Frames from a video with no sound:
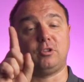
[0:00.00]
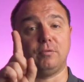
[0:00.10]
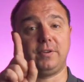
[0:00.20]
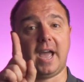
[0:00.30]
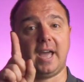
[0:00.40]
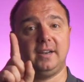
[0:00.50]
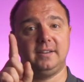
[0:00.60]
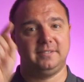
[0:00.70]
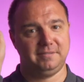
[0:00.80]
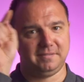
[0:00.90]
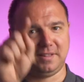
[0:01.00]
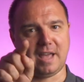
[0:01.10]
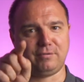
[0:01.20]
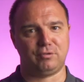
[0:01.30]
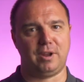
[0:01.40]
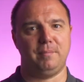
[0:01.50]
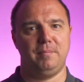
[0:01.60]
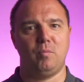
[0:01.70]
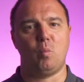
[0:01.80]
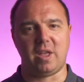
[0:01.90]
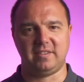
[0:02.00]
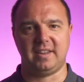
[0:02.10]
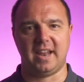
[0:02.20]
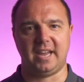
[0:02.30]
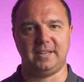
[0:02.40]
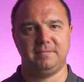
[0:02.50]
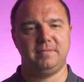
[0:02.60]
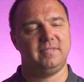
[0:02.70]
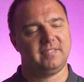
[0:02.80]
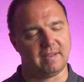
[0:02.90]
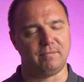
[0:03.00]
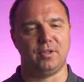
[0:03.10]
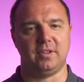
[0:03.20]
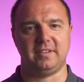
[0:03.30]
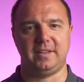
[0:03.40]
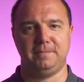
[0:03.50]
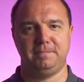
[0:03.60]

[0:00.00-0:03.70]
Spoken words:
don't forget, live stream, Wednesday night, 7:30.